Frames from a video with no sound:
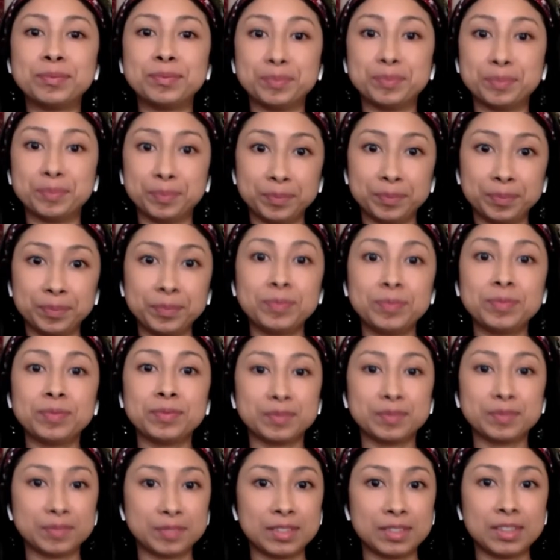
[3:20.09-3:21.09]
Mm-hmm.
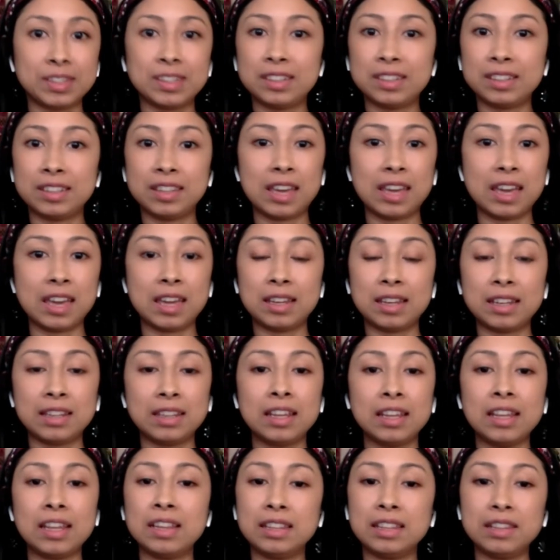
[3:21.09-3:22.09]
Can't
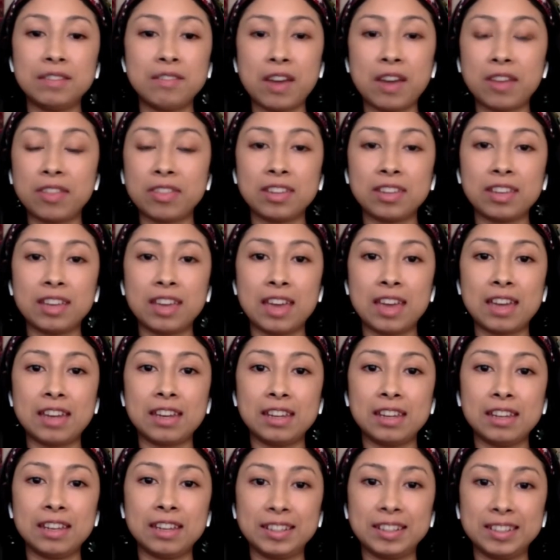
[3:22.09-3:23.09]
leave out the
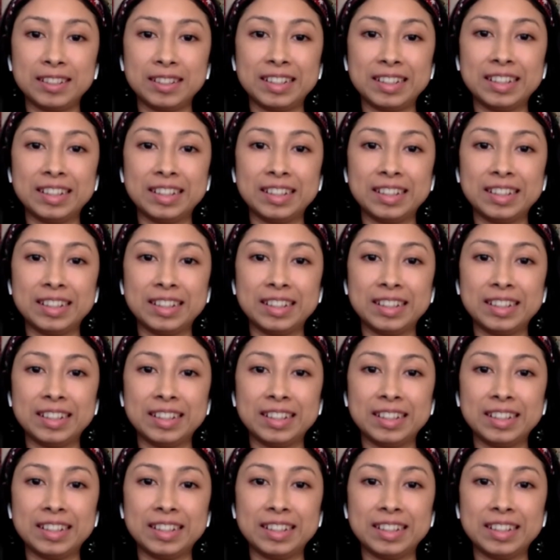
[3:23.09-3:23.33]
candy.